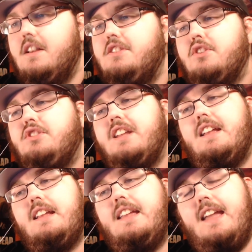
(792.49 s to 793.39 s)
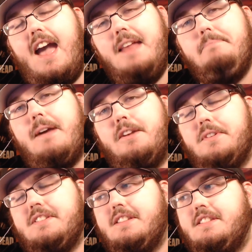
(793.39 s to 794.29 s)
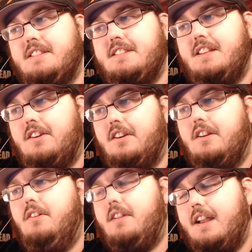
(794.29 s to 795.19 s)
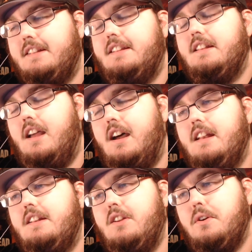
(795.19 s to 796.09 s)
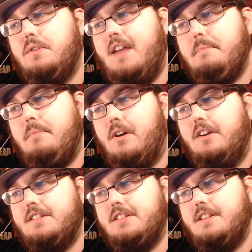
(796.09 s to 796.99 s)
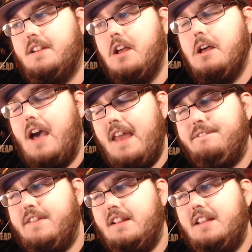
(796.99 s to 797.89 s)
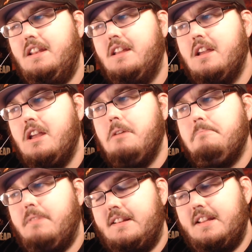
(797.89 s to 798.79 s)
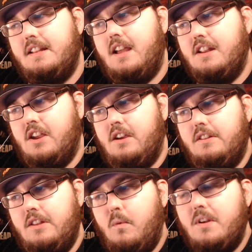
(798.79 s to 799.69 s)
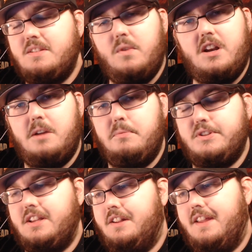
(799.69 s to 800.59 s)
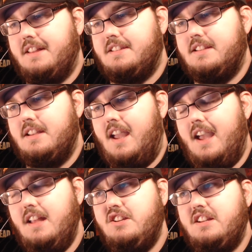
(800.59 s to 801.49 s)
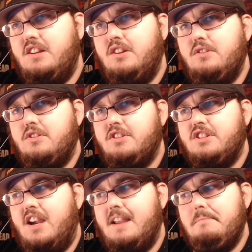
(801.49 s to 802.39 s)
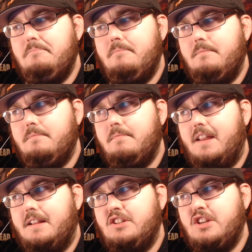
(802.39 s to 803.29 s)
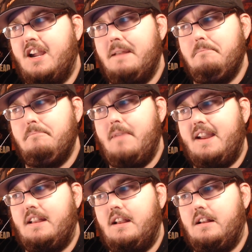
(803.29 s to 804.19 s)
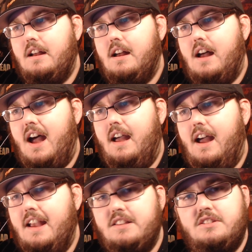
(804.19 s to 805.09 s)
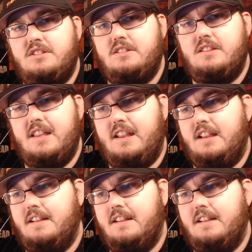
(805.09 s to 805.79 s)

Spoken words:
So he had better resistance than her. Okay, I did not know that part. Had a feeling, but did not know. No, wasn't 100% on that. And she didn't use her giant mech ice thing.